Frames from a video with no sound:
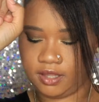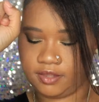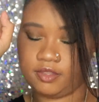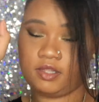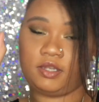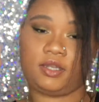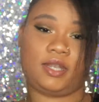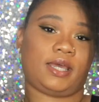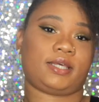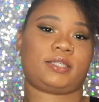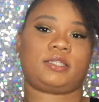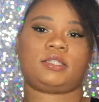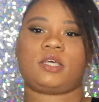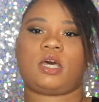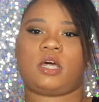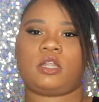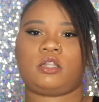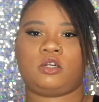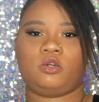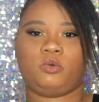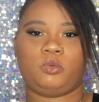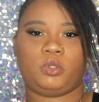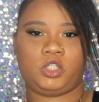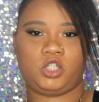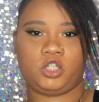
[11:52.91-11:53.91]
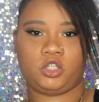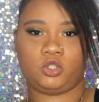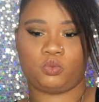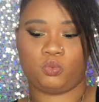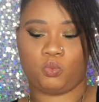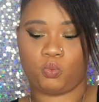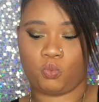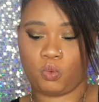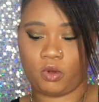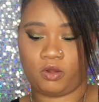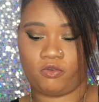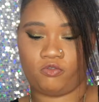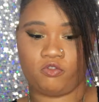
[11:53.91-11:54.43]
The next color, which is
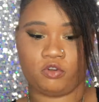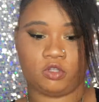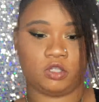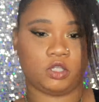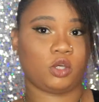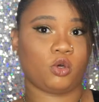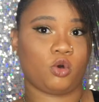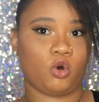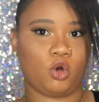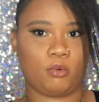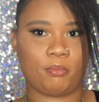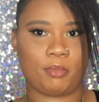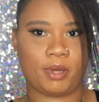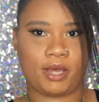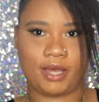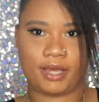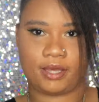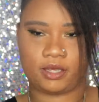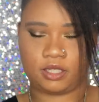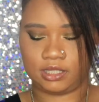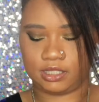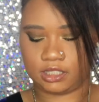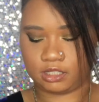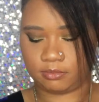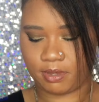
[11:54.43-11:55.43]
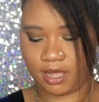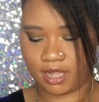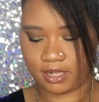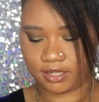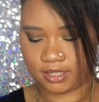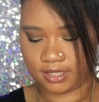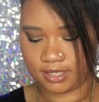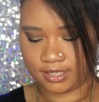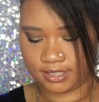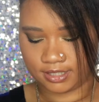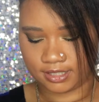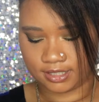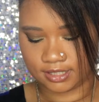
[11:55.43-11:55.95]
what really caught my eye in this
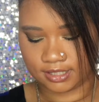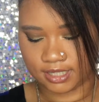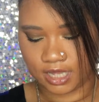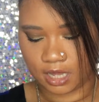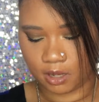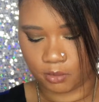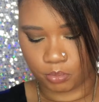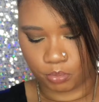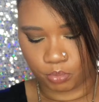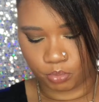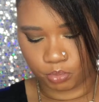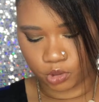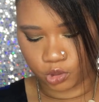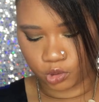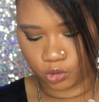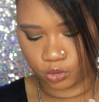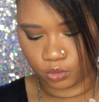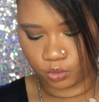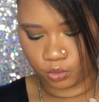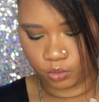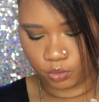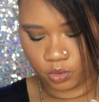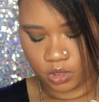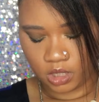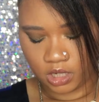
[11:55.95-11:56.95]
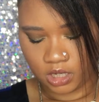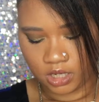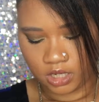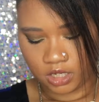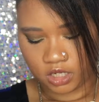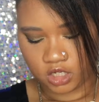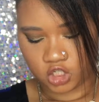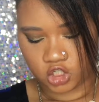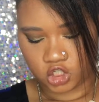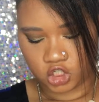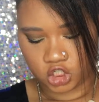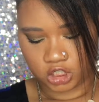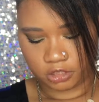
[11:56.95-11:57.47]
palette, and this is that blue
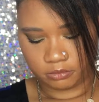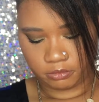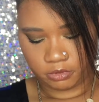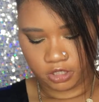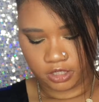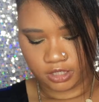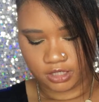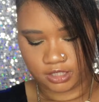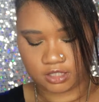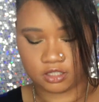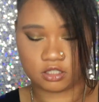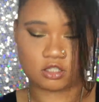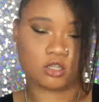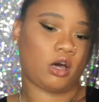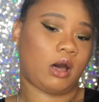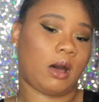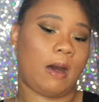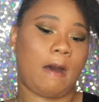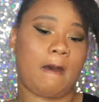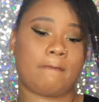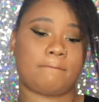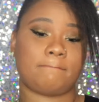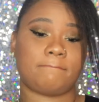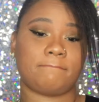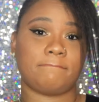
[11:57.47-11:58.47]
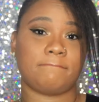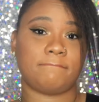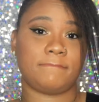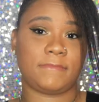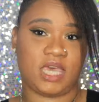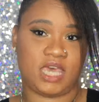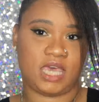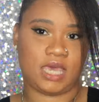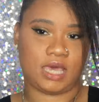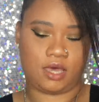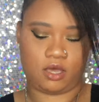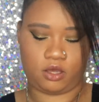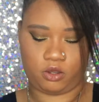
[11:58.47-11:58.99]
shimmer, and this is called
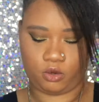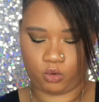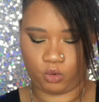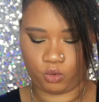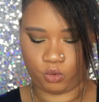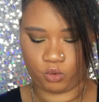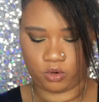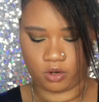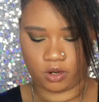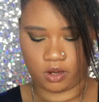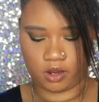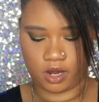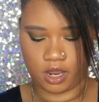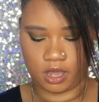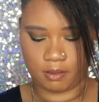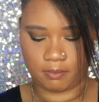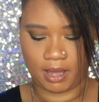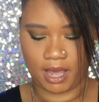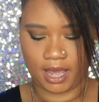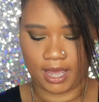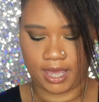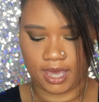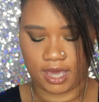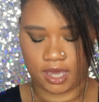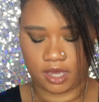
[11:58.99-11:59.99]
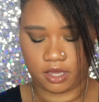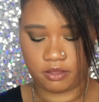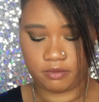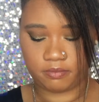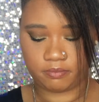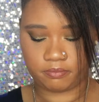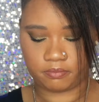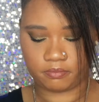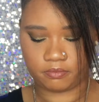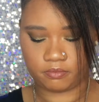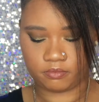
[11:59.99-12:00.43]
Mia, or MIA.